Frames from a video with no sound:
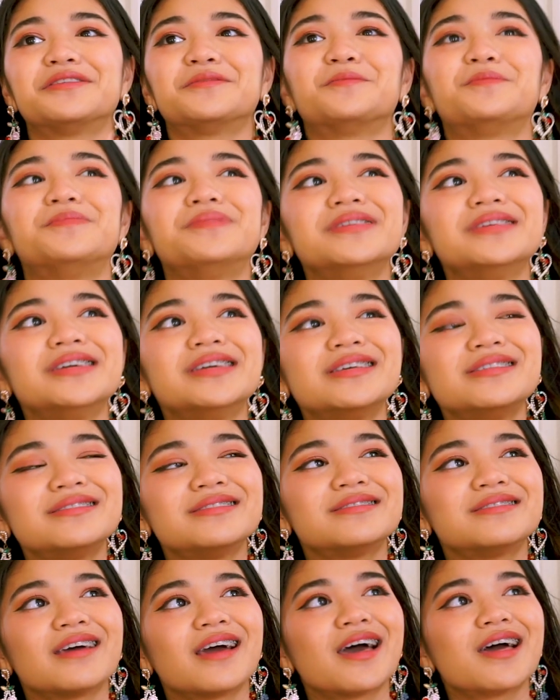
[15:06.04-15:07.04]
the
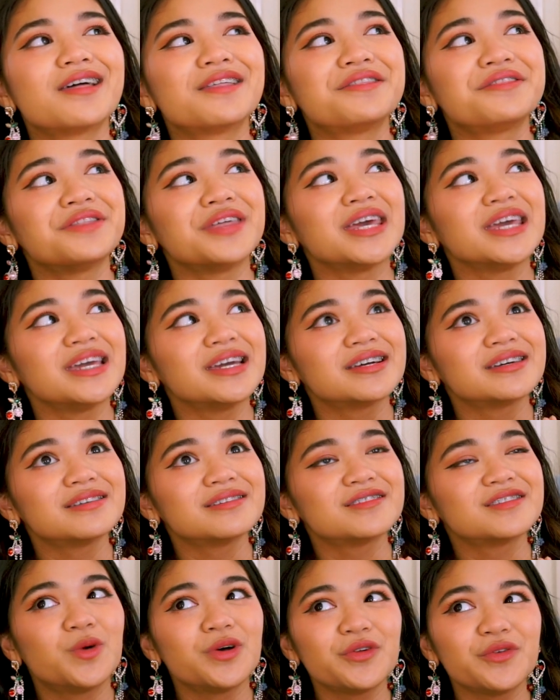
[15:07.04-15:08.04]
biggest thing,
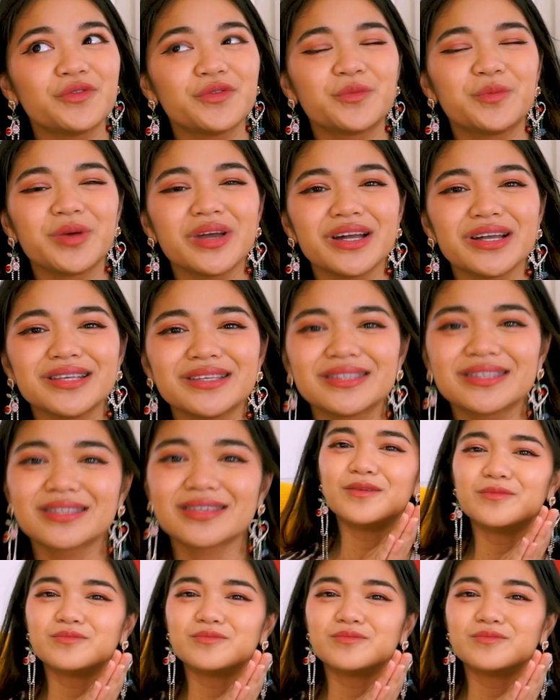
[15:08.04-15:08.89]
one of the biggest